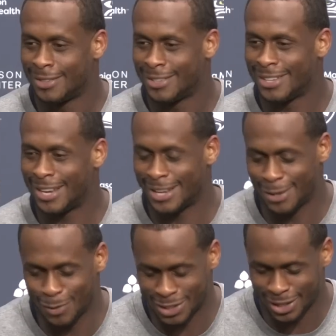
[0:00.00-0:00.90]
Yeah,
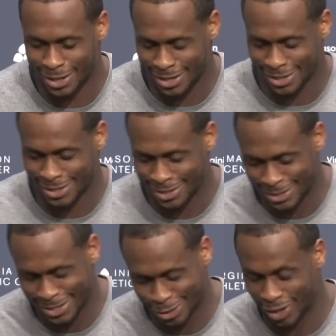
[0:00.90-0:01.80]
it was
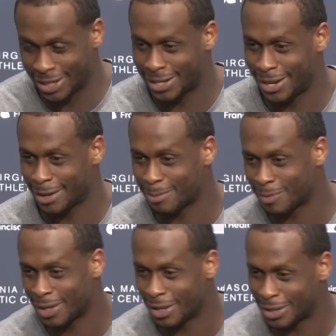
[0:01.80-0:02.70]
training
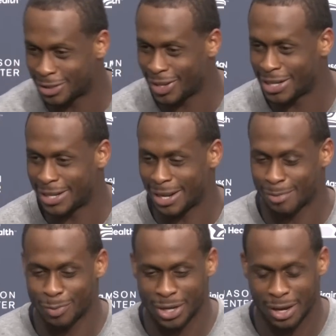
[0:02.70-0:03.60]

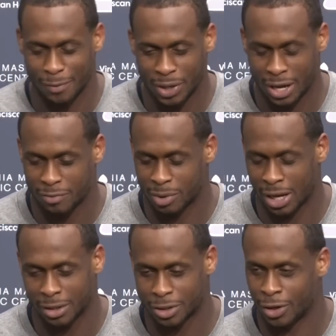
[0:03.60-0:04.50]
camp. We gave him
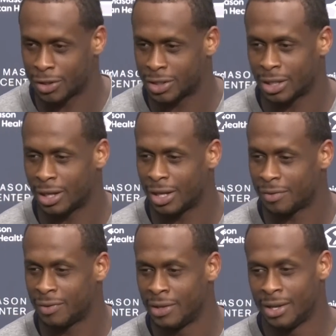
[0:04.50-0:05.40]
like a toss to the
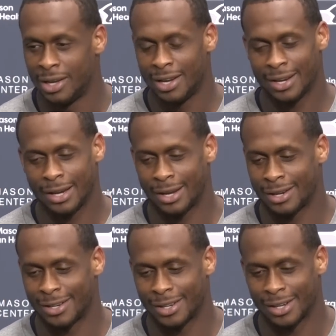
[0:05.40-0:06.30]
left.
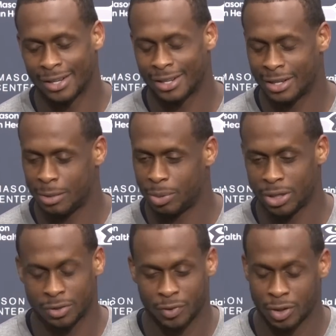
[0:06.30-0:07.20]
And he put
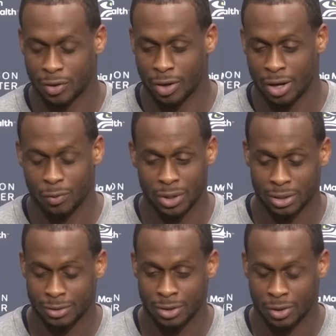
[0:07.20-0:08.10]
his foot in the ground, went
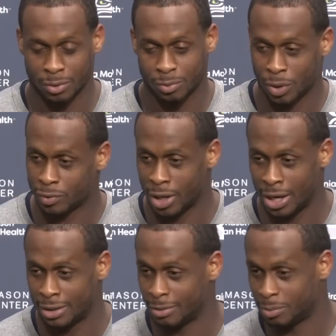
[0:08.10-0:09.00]

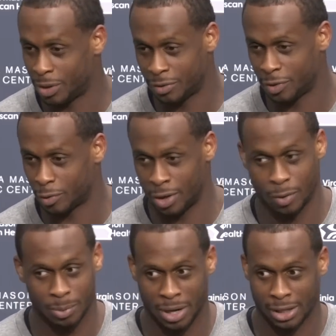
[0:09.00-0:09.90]
right, put his foot in the ground,
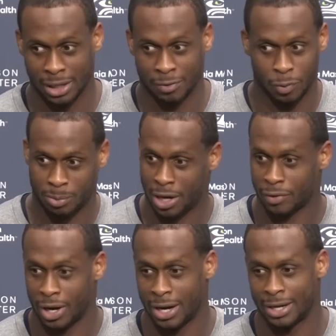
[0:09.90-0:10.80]
went back left, went back
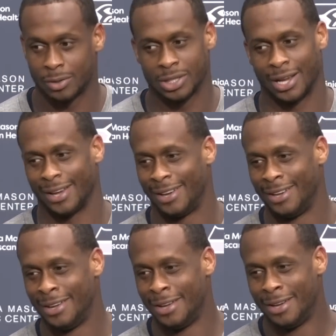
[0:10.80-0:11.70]
right. And it was like,
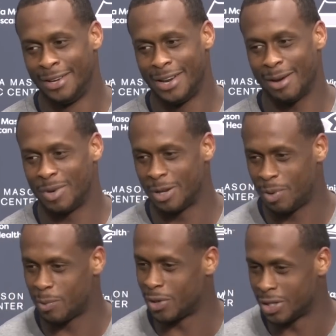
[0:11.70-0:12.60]
not many
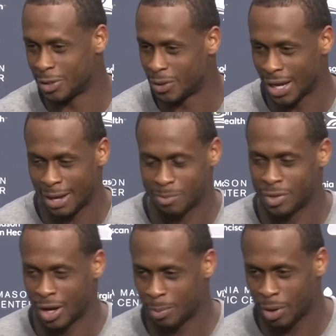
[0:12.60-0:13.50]
people can do that.
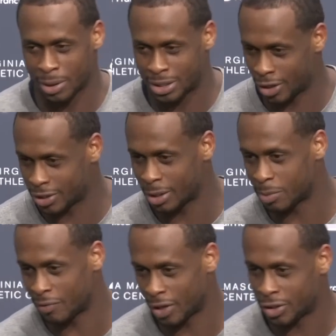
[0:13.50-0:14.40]
I'd probably tear
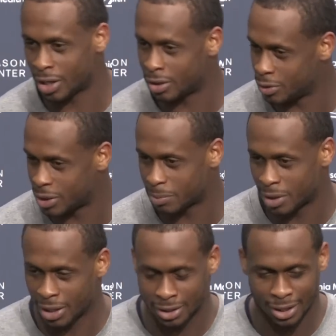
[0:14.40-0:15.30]
something if I tried to do something
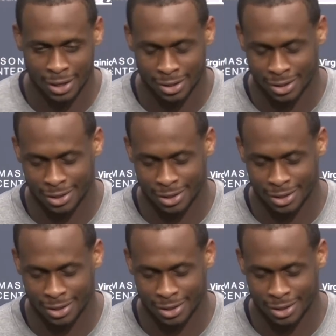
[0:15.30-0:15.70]
like that.